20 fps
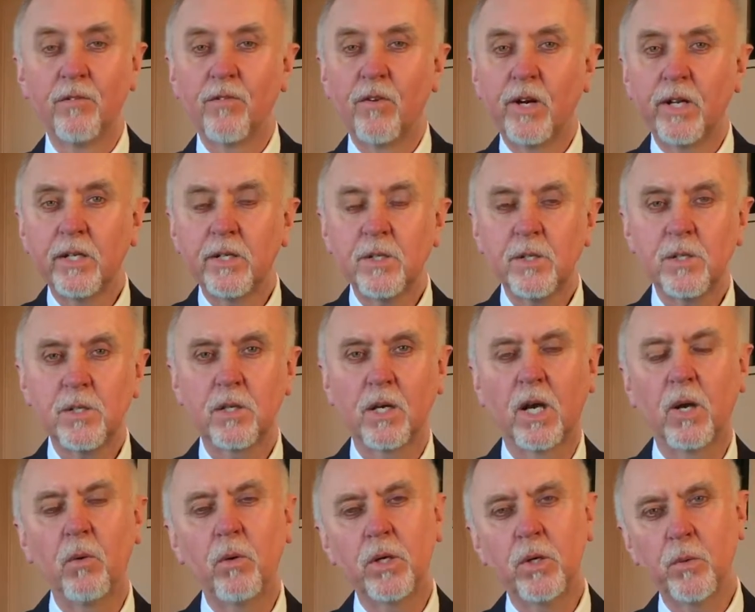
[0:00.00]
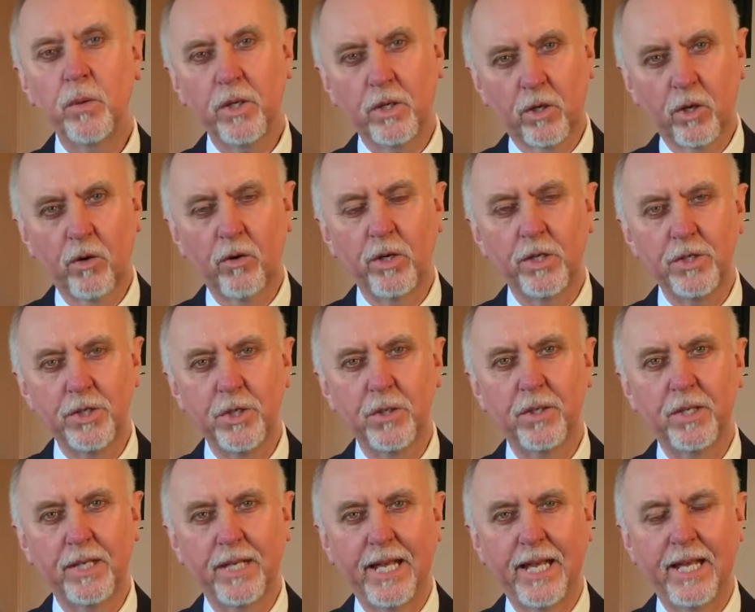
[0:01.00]
Friends, I want to encourage
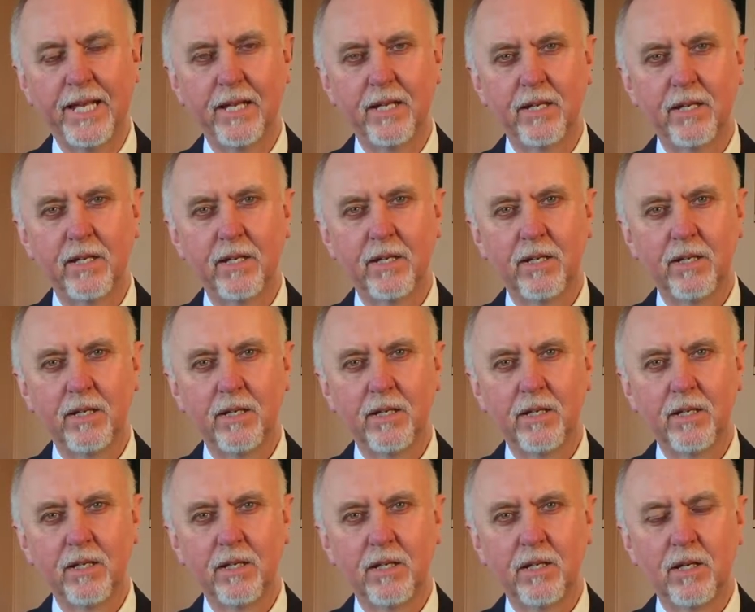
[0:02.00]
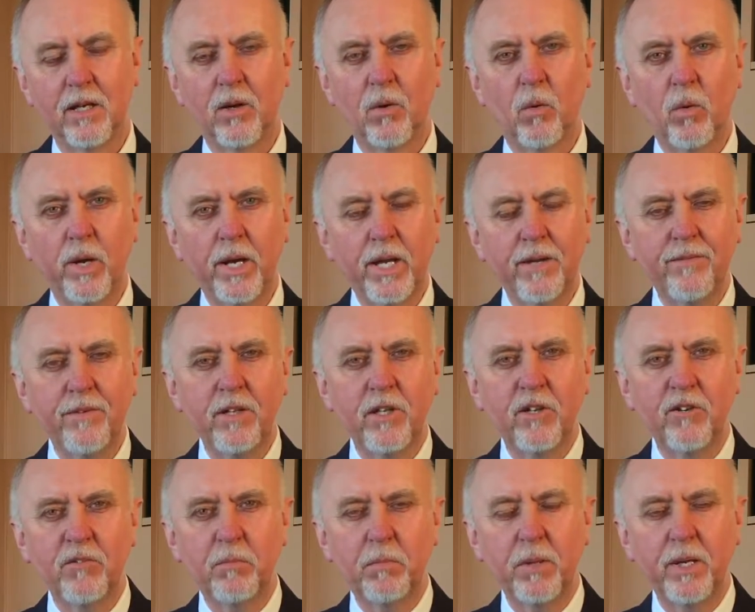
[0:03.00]
you today. Whatever
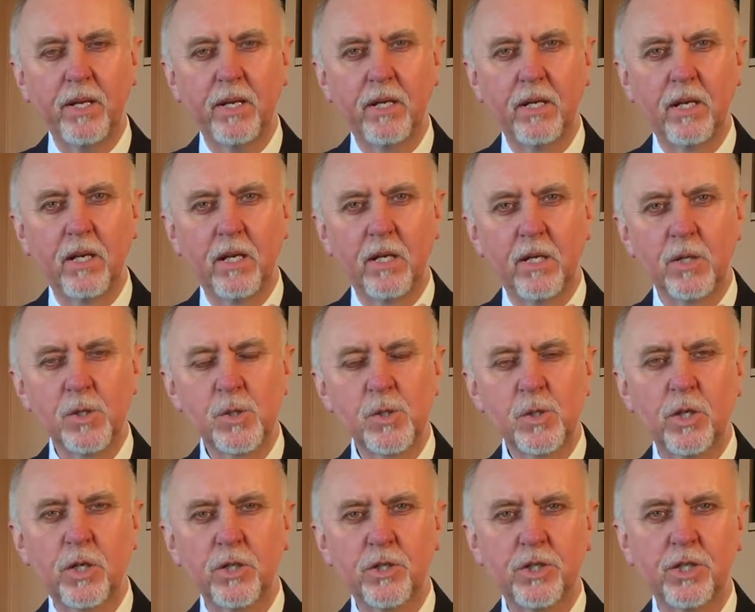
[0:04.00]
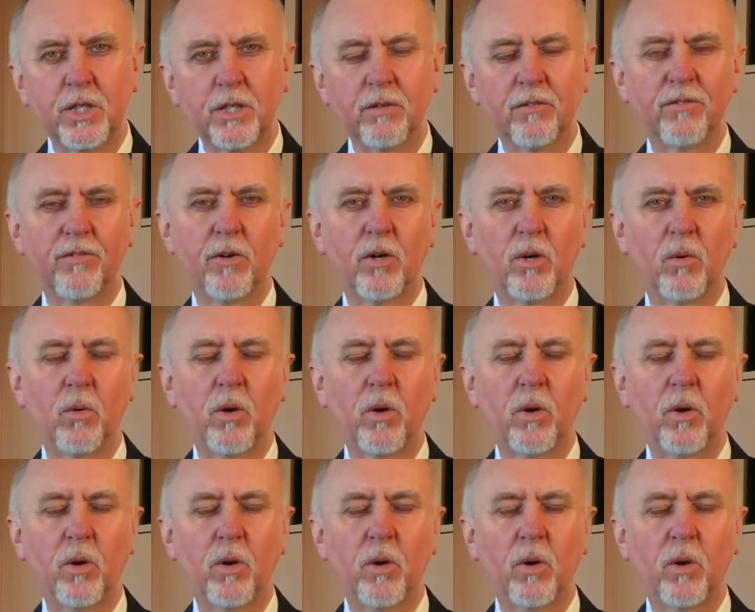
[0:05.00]
you've been searching for,